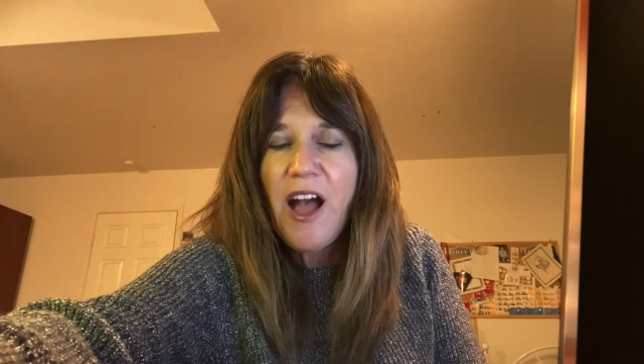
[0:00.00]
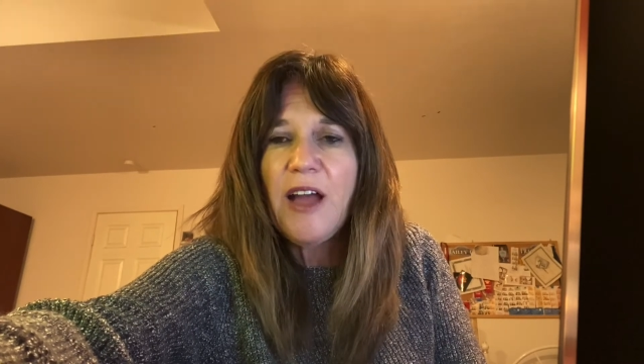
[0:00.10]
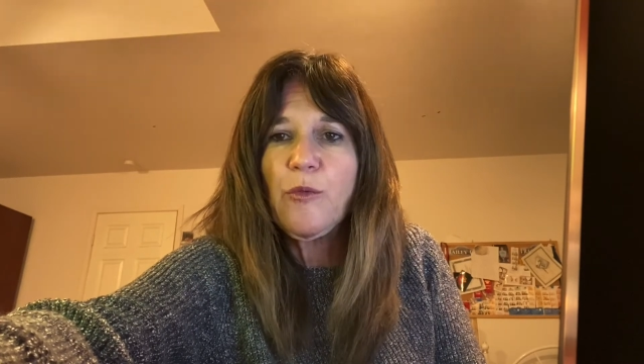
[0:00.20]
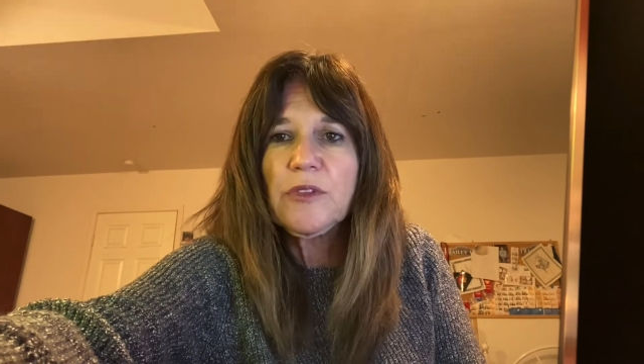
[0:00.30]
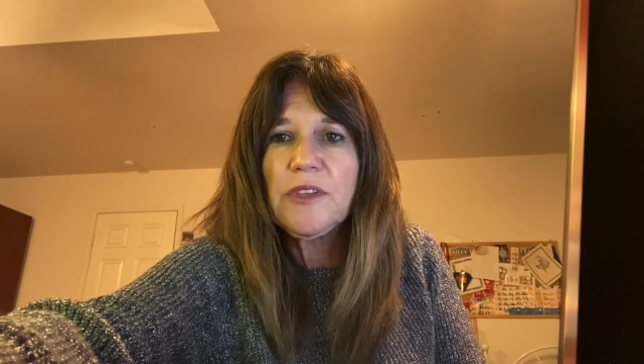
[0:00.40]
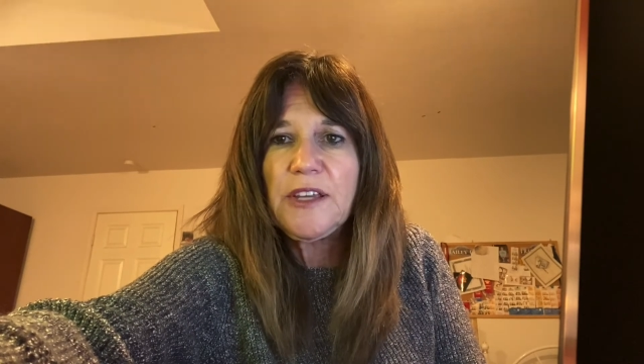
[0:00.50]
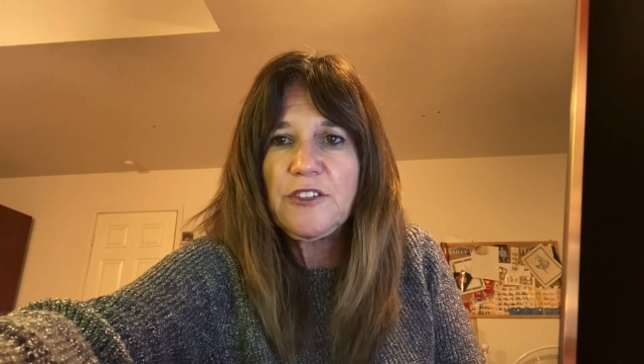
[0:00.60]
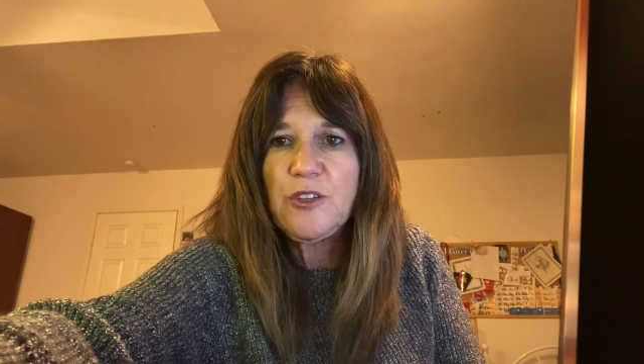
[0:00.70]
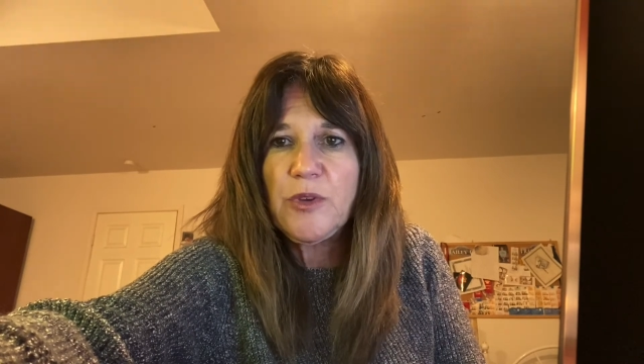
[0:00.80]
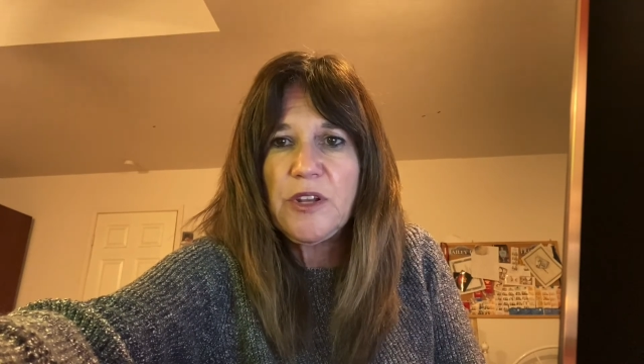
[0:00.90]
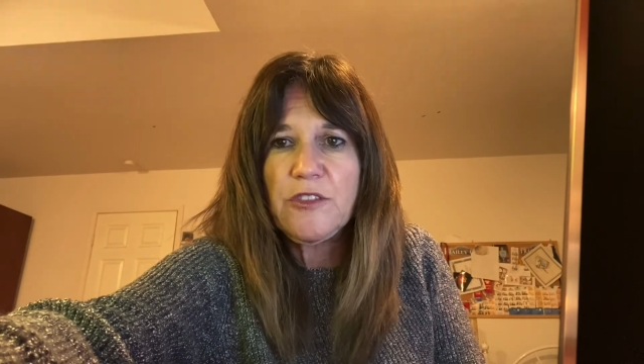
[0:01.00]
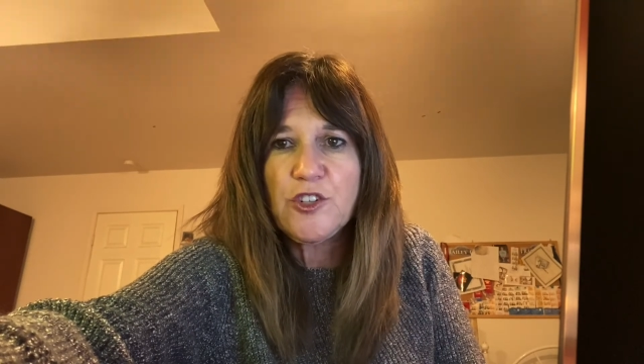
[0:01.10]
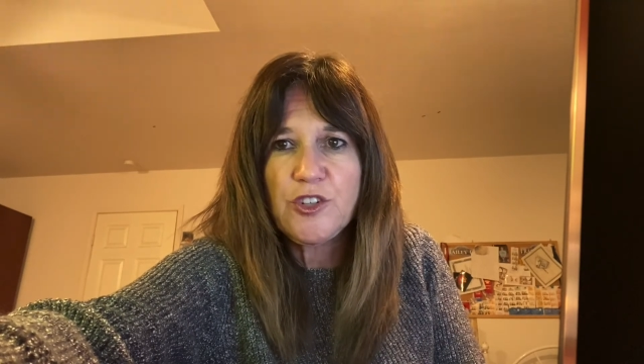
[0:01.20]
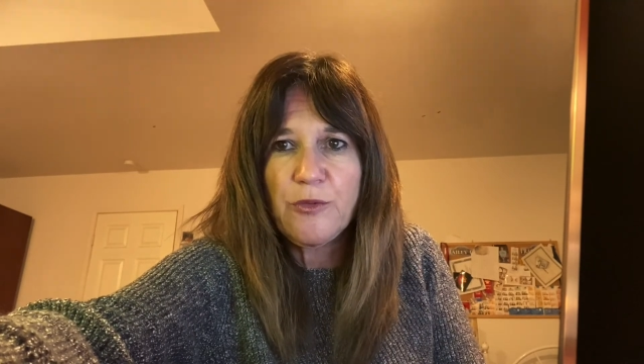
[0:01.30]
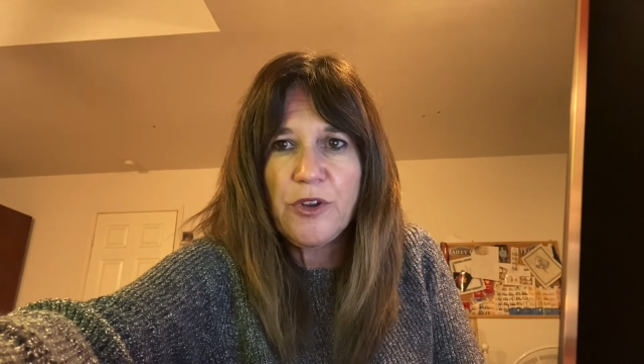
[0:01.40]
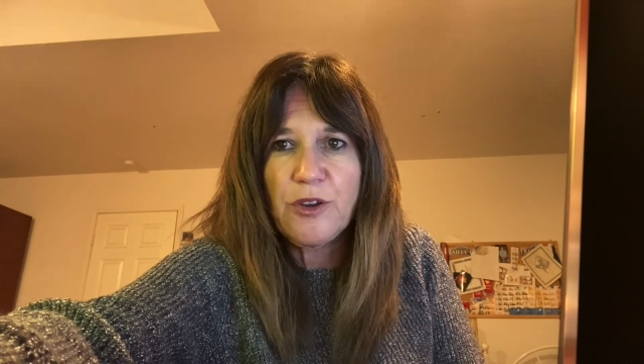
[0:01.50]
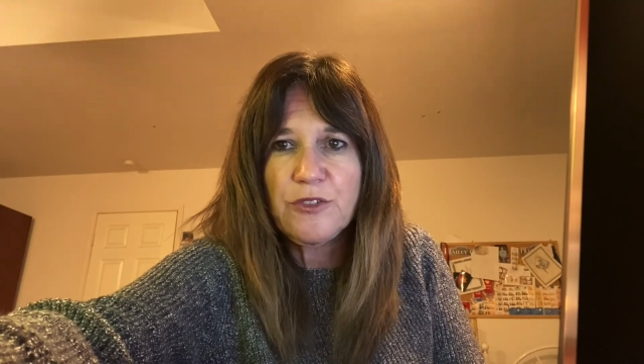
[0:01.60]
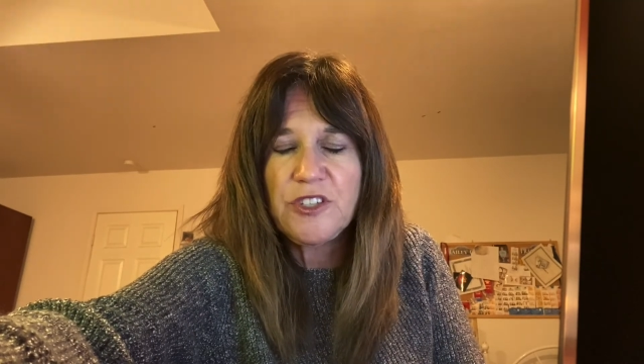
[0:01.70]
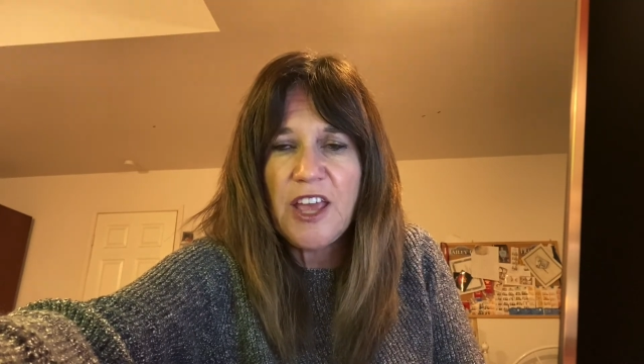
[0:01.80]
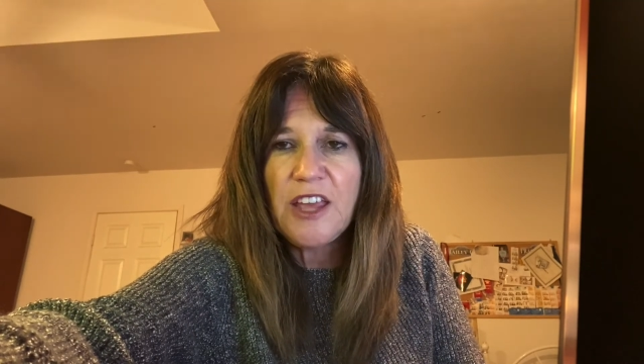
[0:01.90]
I will link to it in the show
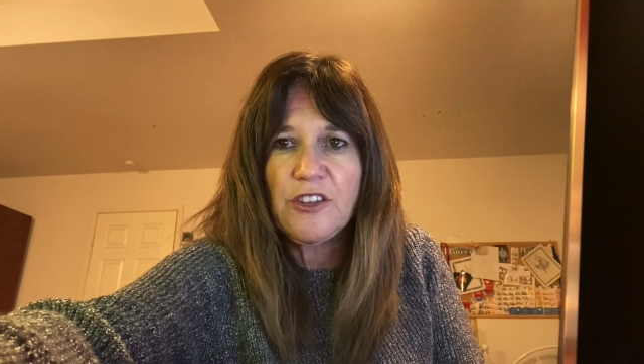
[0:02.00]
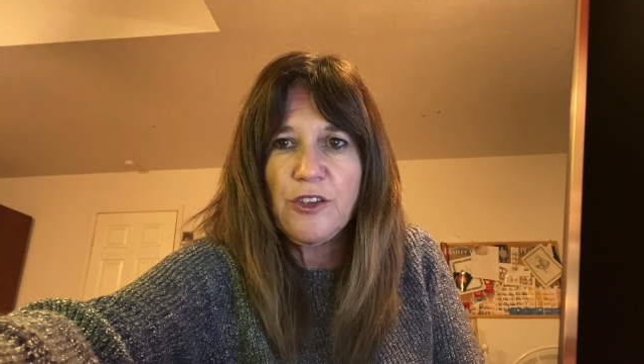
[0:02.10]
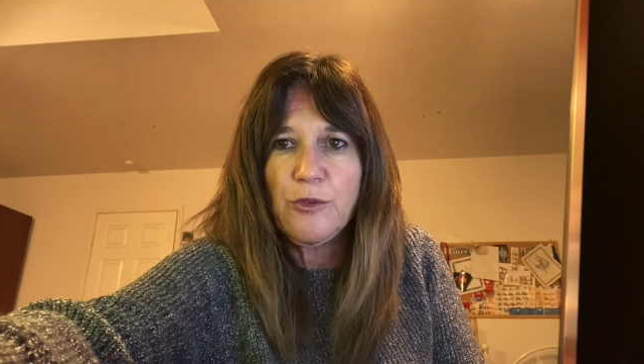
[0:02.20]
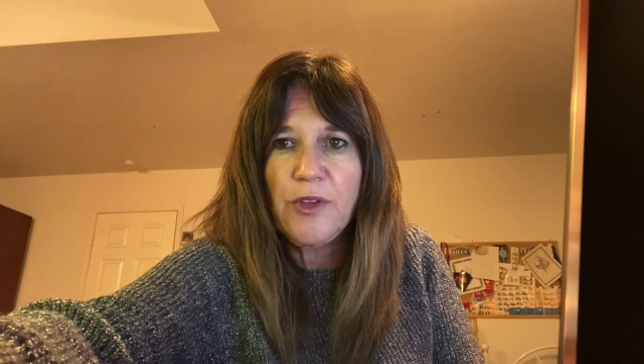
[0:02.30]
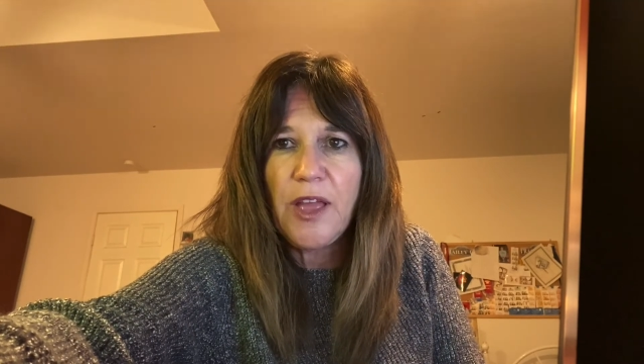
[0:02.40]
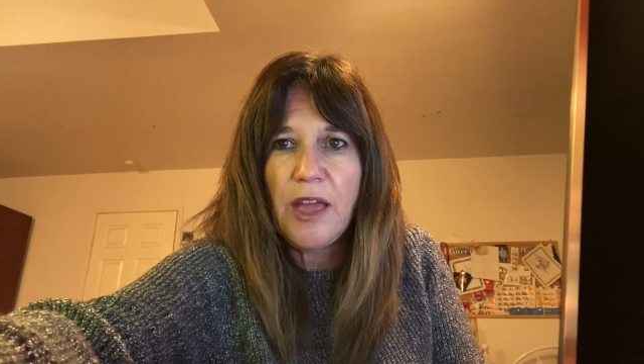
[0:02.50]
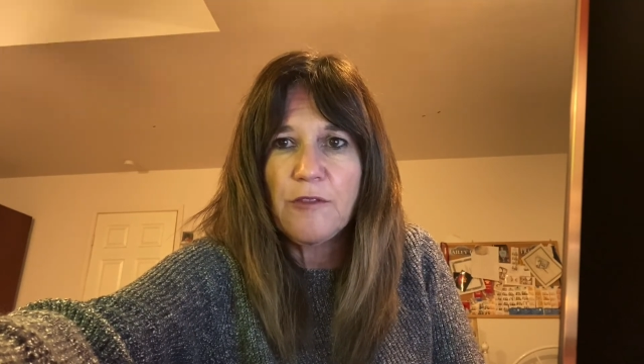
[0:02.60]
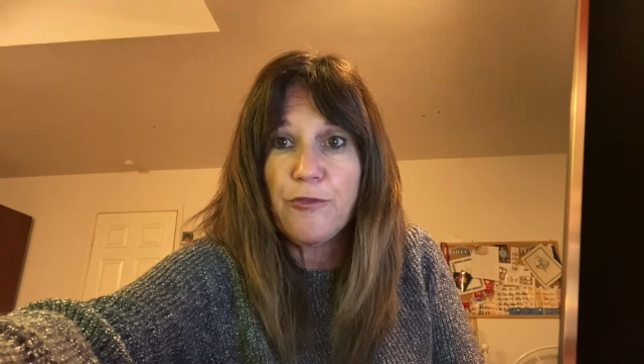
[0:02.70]
notes, and you can,